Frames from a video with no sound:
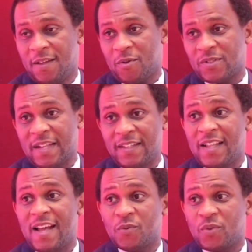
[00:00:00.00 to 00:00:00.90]
because I think
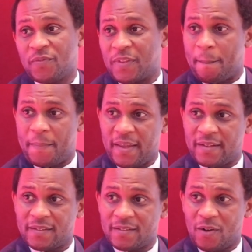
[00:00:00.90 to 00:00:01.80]
that's one of the
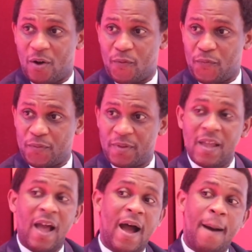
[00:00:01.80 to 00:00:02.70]
banes
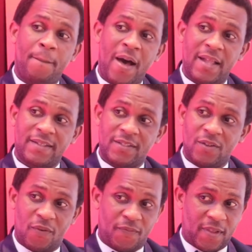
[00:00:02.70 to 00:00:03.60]
of our parts
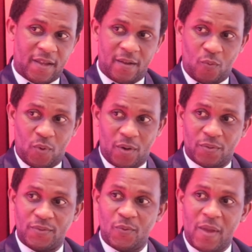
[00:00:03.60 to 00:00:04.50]
of the
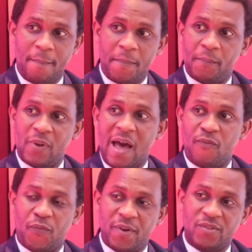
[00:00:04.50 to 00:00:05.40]
world, where people are
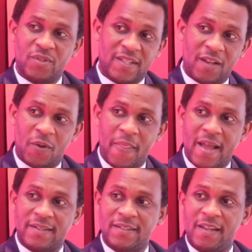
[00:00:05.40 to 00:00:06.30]
afraid to tell
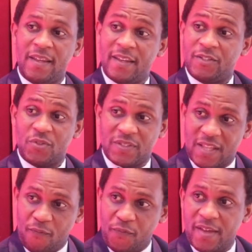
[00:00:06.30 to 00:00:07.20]
others issues
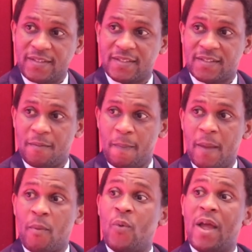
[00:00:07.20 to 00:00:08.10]
they faced.
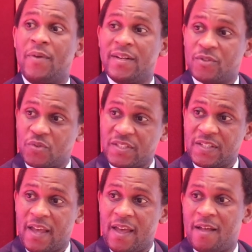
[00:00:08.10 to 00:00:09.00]
But we are ready to
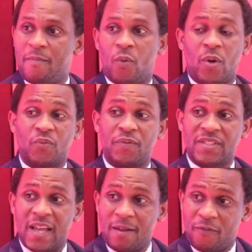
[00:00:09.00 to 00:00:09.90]
share what we've
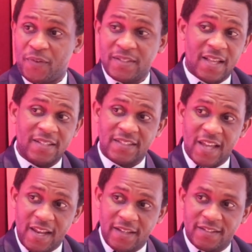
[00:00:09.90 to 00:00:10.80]
faced as
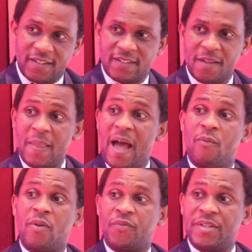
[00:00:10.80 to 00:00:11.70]
challenges, how
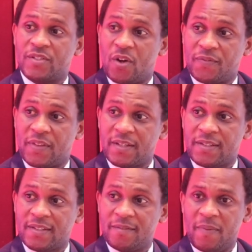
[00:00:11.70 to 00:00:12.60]
we've resolved it.
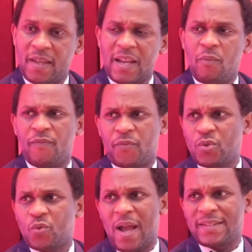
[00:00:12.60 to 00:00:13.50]
Then we've
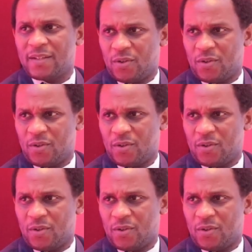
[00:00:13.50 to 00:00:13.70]
rolled quite a